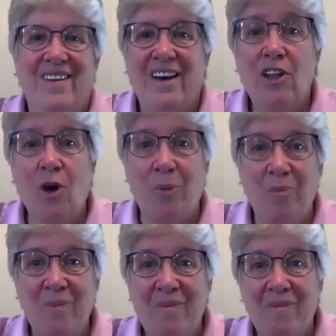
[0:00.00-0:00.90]
Hello,
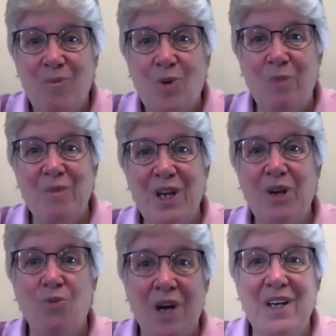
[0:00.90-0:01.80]
I'm
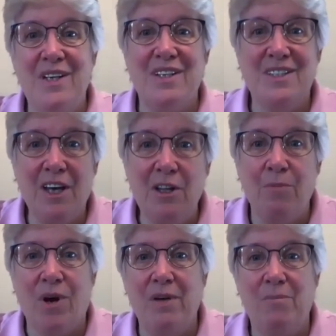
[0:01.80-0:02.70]
getting ready to
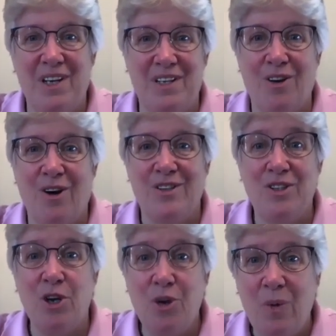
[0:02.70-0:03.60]
celebrate Pentecost.
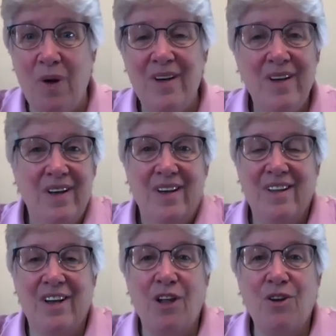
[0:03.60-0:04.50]
Are you?
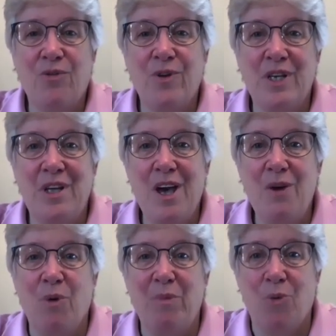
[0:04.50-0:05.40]
The color for the day
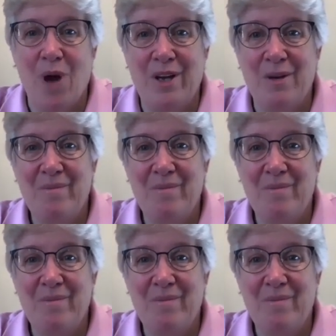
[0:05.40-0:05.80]
will be red.